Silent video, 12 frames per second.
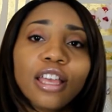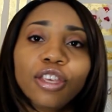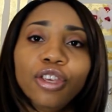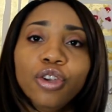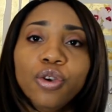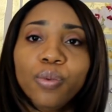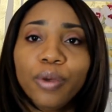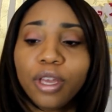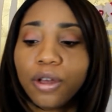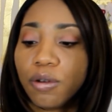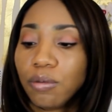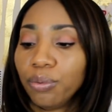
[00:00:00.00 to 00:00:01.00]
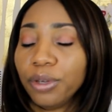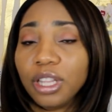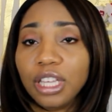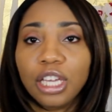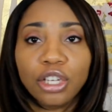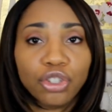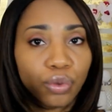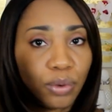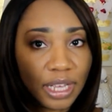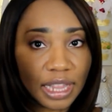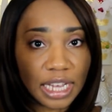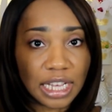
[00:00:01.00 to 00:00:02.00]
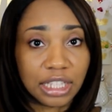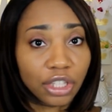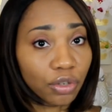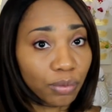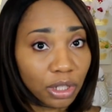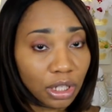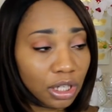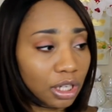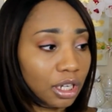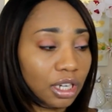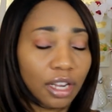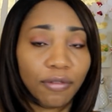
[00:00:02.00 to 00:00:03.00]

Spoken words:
you will really enjoy these. These are really good.